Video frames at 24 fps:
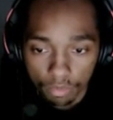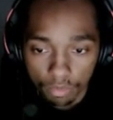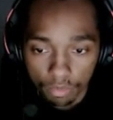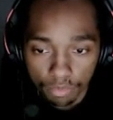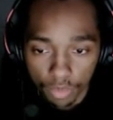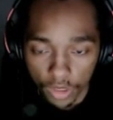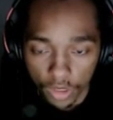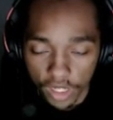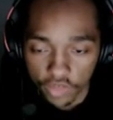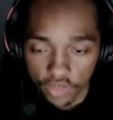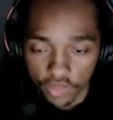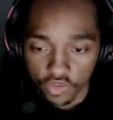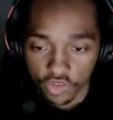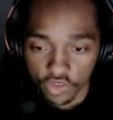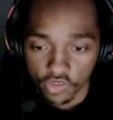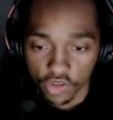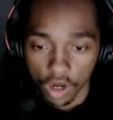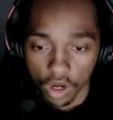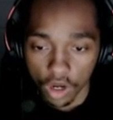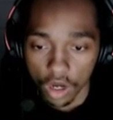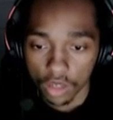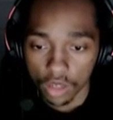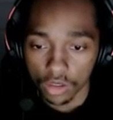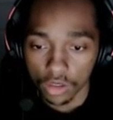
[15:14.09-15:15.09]
Bro, that's just
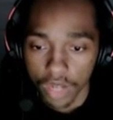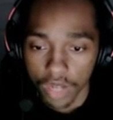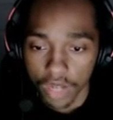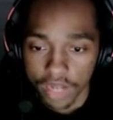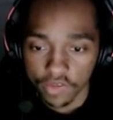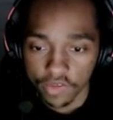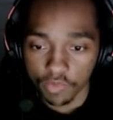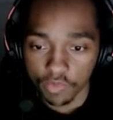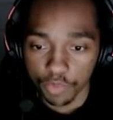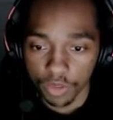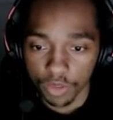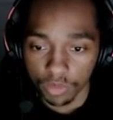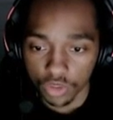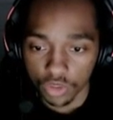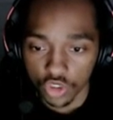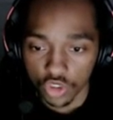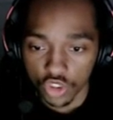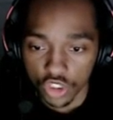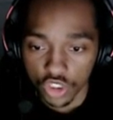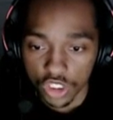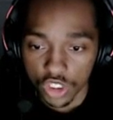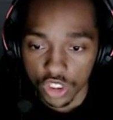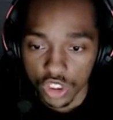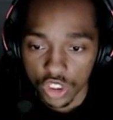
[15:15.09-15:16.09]
auto. That's pretty much
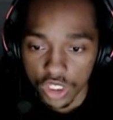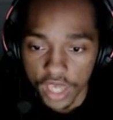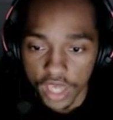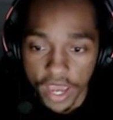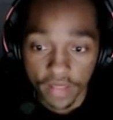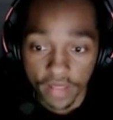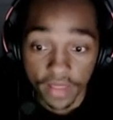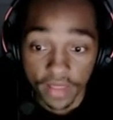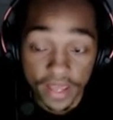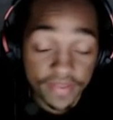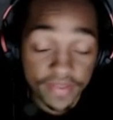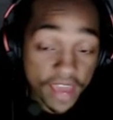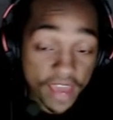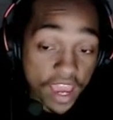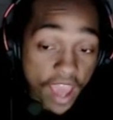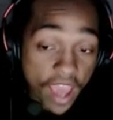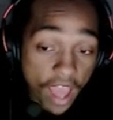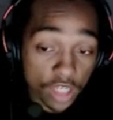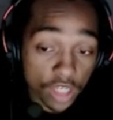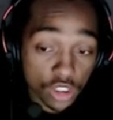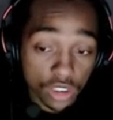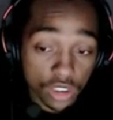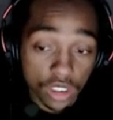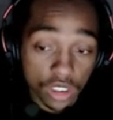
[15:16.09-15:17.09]
GG. And they
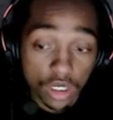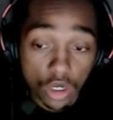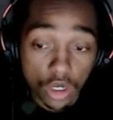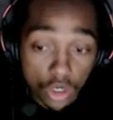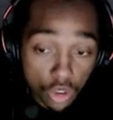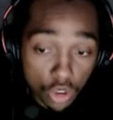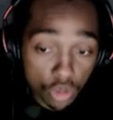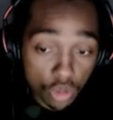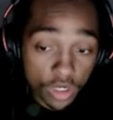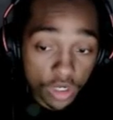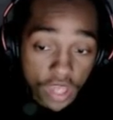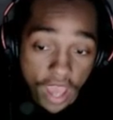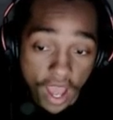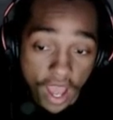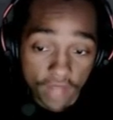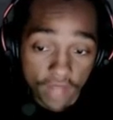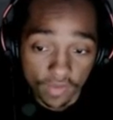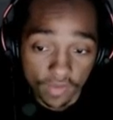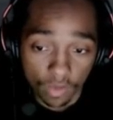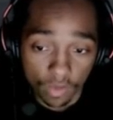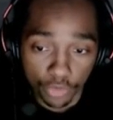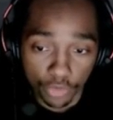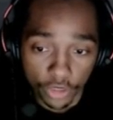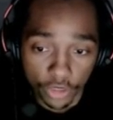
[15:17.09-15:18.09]
actually, Huni had
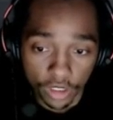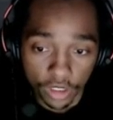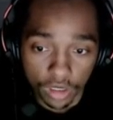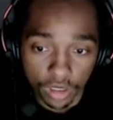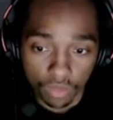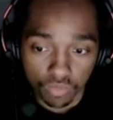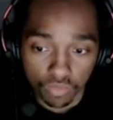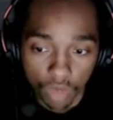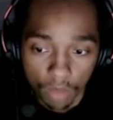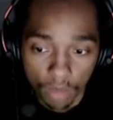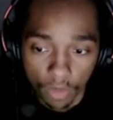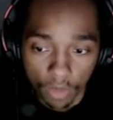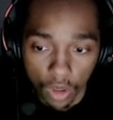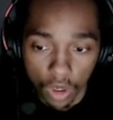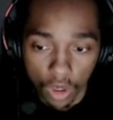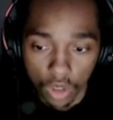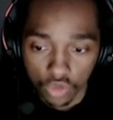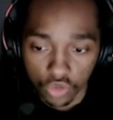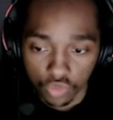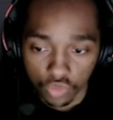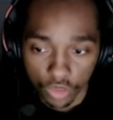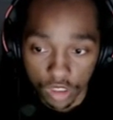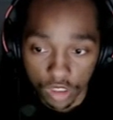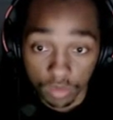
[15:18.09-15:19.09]
some pretty good Rumble
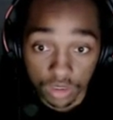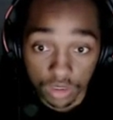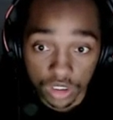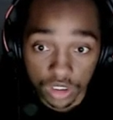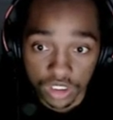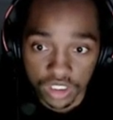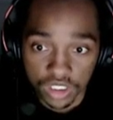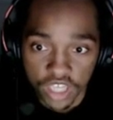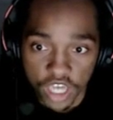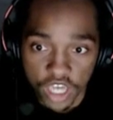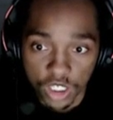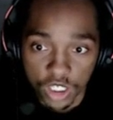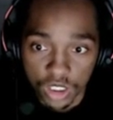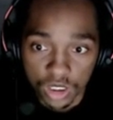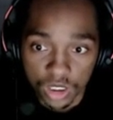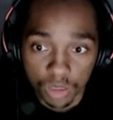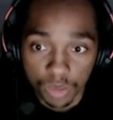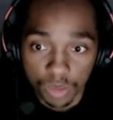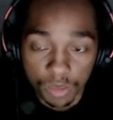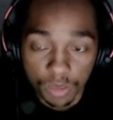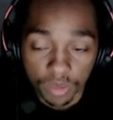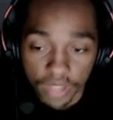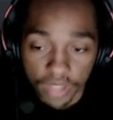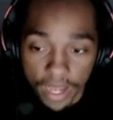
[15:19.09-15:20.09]
ults where he was catching some
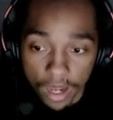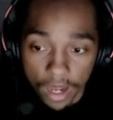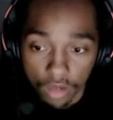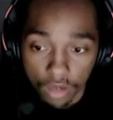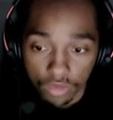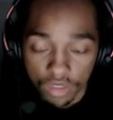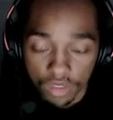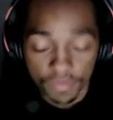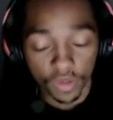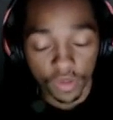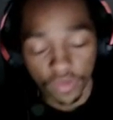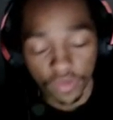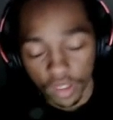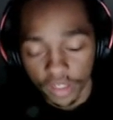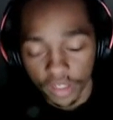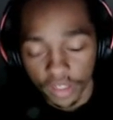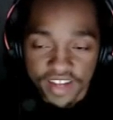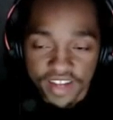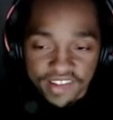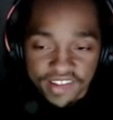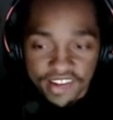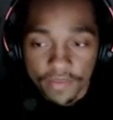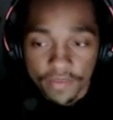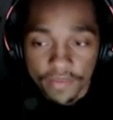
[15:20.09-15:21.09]
people out, even though they only
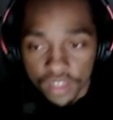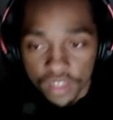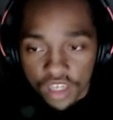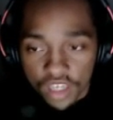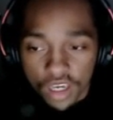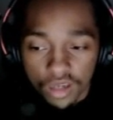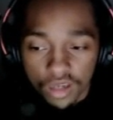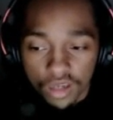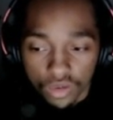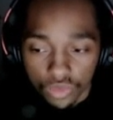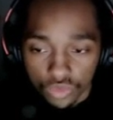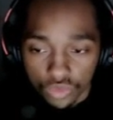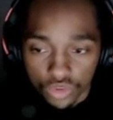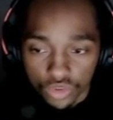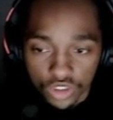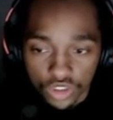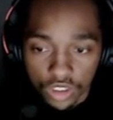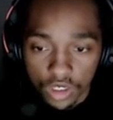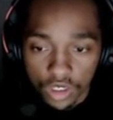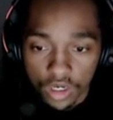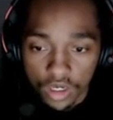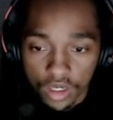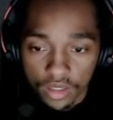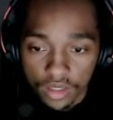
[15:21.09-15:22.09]
had 7 kills.
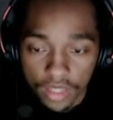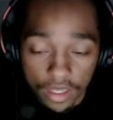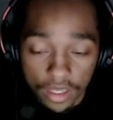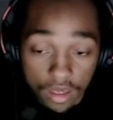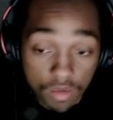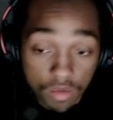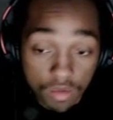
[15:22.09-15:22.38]
He was